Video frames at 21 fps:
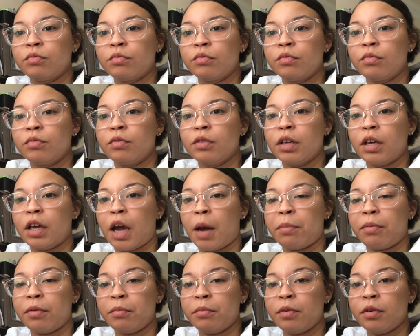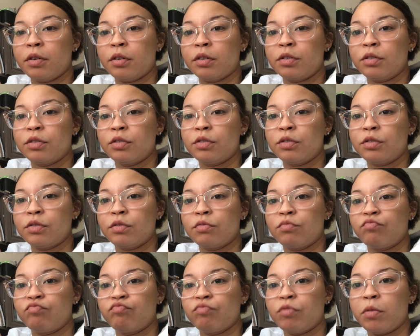the Kaplan books
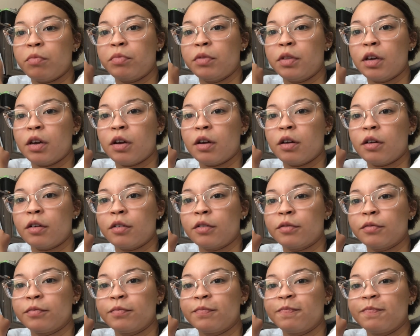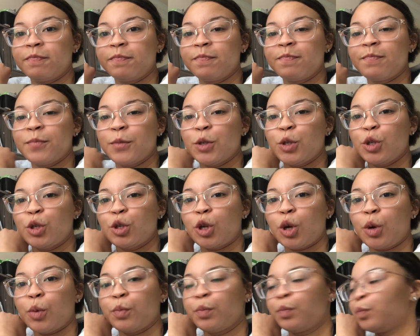up there.
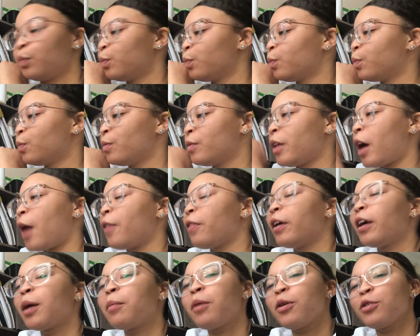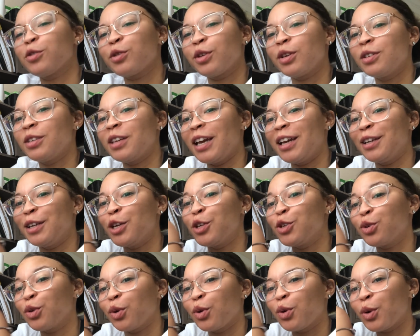So I think I'm also gonna take
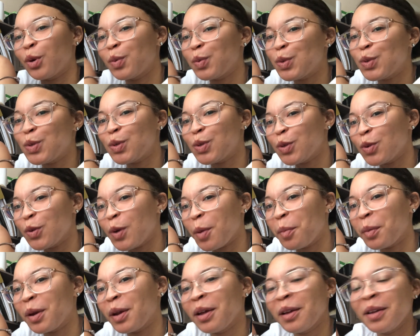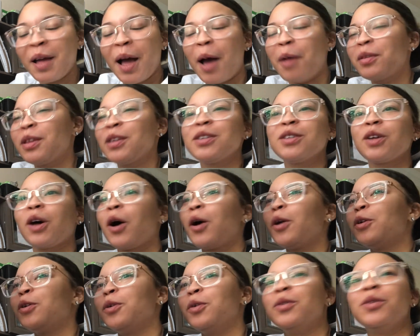digital notes too. This is all
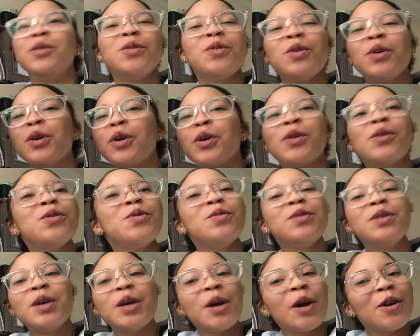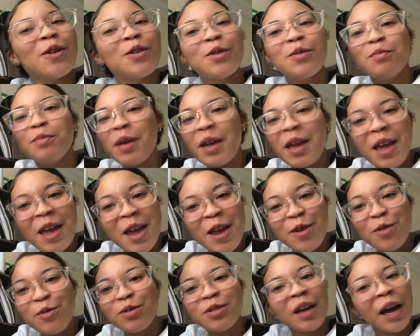new year, new me,
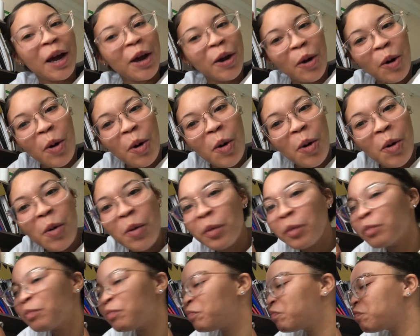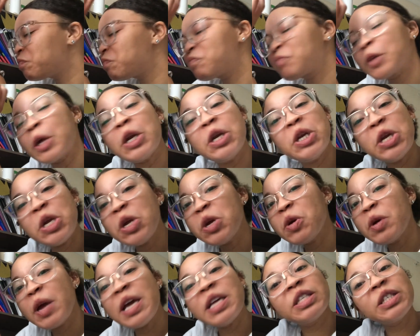new cycle,
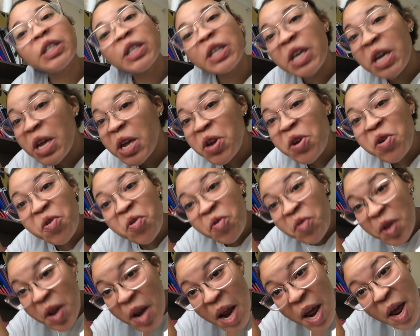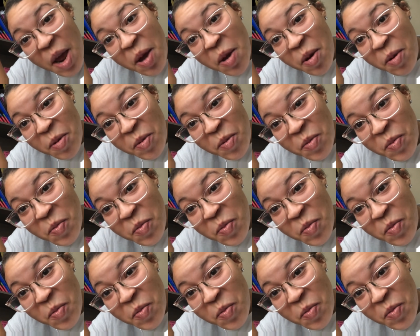it's new.